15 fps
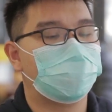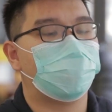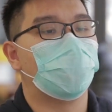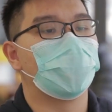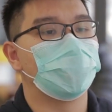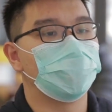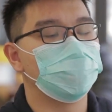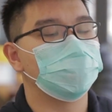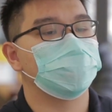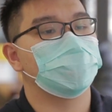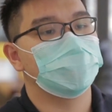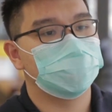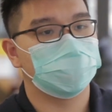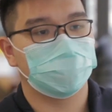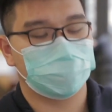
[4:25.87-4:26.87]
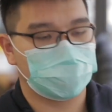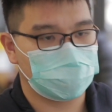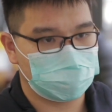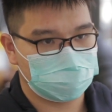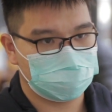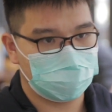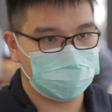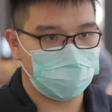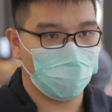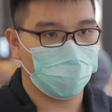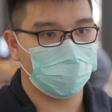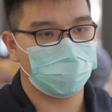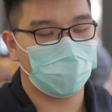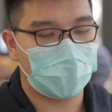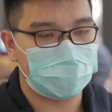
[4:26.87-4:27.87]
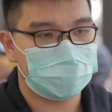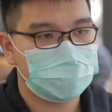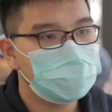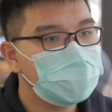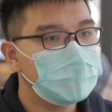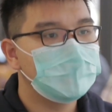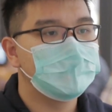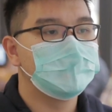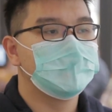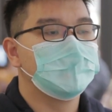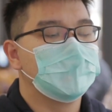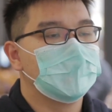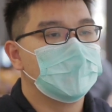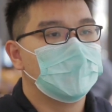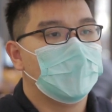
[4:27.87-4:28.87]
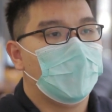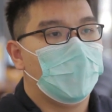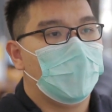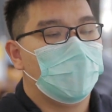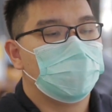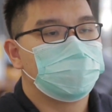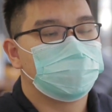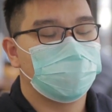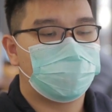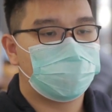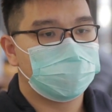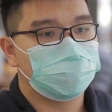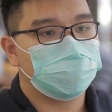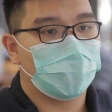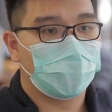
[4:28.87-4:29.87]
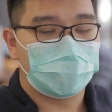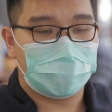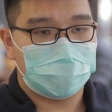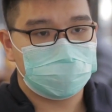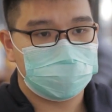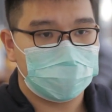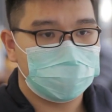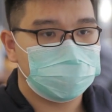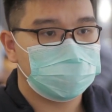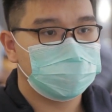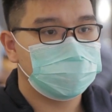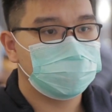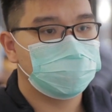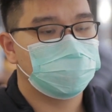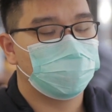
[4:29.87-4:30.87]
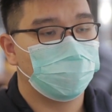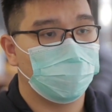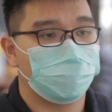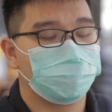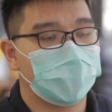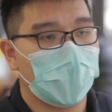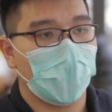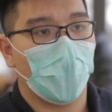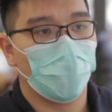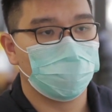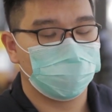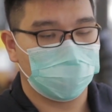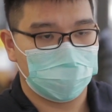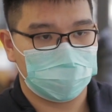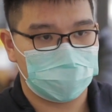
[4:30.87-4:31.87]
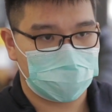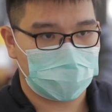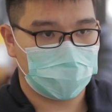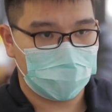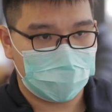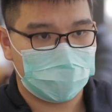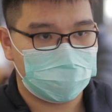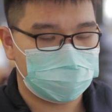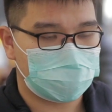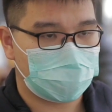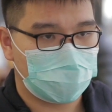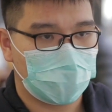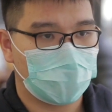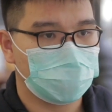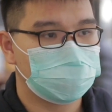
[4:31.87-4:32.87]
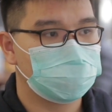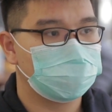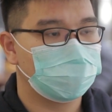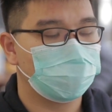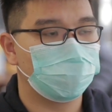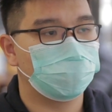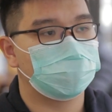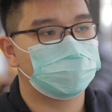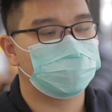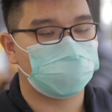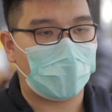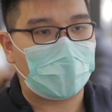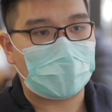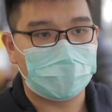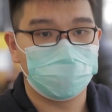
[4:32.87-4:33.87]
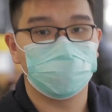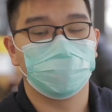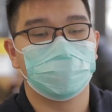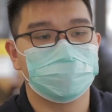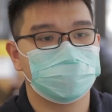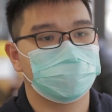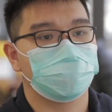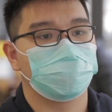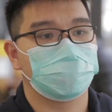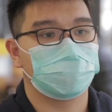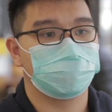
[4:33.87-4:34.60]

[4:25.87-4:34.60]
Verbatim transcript: people using the internet more and more widely. Different organizations with their own political aims and goals would try influencing